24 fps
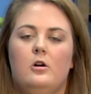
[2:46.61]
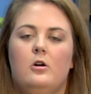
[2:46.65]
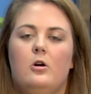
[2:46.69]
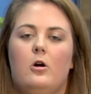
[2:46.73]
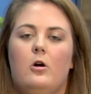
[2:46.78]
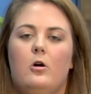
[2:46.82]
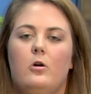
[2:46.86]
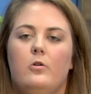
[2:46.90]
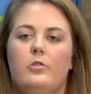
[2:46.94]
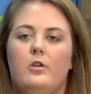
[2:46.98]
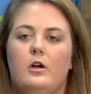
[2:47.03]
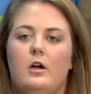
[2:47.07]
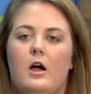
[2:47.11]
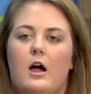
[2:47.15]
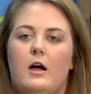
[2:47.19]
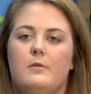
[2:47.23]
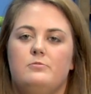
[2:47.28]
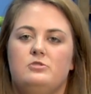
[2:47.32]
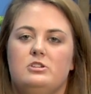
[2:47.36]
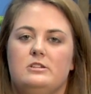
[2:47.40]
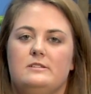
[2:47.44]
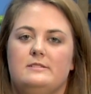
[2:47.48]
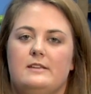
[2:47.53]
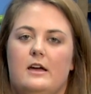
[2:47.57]
Hold the
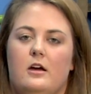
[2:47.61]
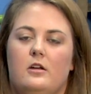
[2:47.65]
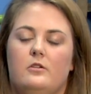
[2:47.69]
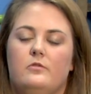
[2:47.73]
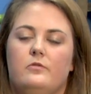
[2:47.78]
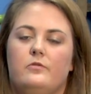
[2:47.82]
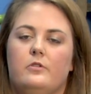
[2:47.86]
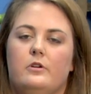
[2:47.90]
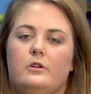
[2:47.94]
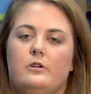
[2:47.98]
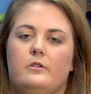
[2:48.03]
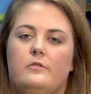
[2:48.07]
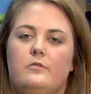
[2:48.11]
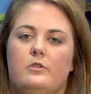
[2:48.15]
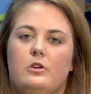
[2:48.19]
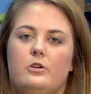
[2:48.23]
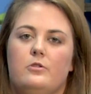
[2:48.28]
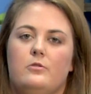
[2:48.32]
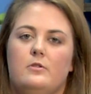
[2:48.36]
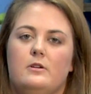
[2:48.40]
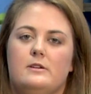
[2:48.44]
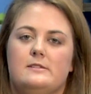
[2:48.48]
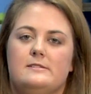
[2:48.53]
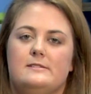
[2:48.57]
objects out in front of
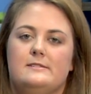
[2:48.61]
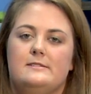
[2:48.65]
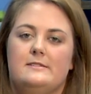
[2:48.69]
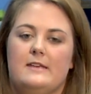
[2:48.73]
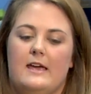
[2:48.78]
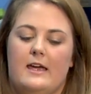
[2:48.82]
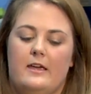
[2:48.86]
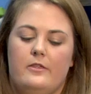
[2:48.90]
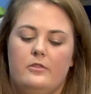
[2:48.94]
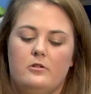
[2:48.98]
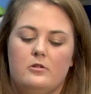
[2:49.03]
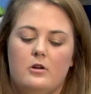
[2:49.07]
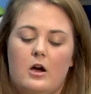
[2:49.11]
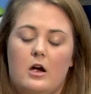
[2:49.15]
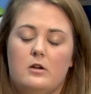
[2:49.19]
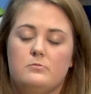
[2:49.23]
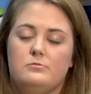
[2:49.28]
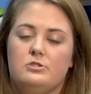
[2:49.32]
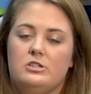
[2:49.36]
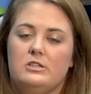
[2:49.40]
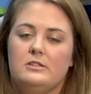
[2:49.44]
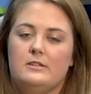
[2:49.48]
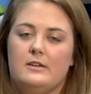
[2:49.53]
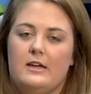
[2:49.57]
you and say their
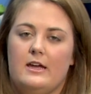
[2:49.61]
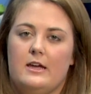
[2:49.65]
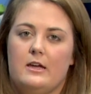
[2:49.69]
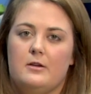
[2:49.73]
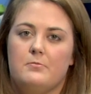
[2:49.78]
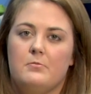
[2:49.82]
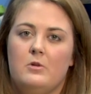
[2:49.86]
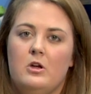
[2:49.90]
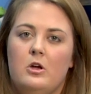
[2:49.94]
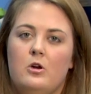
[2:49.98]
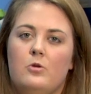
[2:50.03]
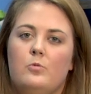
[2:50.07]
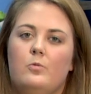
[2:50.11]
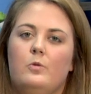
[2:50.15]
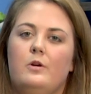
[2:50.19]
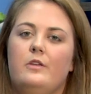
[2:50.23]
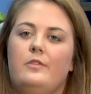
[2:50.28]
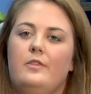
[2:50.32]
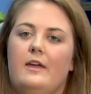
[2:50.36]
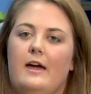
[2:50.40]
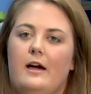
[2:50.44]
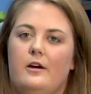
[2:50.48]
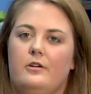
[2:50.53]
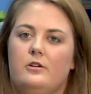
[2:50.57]
object name
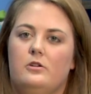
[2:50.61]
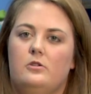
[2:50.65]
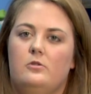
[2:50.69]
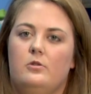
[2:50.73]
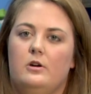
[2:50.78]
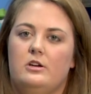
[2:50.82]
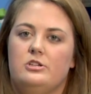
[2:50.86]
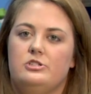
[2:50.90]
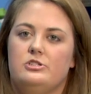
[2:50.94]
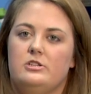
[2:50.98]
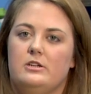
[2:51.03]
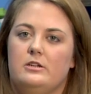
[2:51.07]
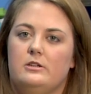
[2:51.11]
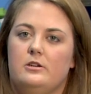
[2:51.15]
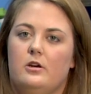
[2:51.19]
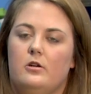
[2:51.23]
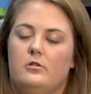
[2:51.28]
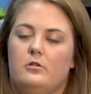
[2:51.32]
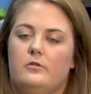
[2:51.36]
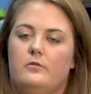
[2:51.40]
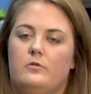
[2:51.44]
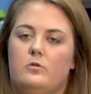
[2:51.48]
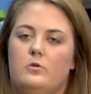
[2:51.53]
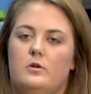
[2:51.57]
without a questioning
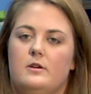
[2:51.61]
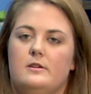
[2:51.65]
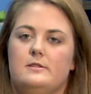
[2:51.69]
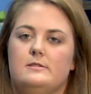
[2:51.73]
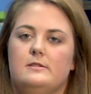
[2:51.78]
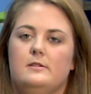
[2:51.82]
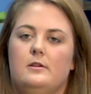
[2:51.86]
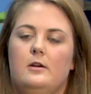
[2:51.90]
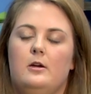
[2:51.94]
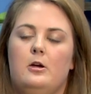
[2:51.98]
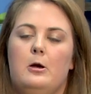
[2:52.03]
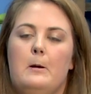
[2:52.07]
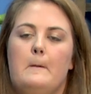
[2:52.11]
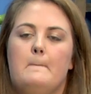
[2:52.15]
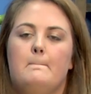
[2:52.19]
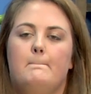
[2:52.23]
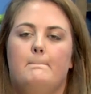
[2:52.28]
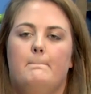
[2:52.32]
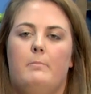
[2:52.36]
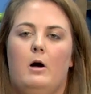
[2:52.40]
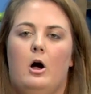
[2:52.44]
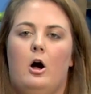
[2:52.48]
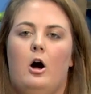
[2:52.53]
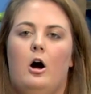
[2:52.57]
tone of voice.
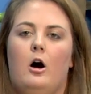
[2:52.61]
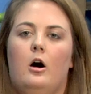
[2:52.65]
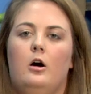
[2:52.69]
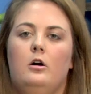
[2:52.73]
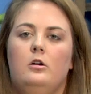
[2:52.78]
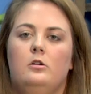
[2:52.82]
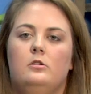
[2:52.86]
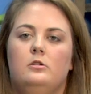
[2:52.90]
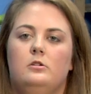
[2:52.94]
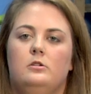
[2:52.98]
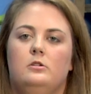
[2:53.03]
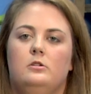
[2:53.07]
Ball,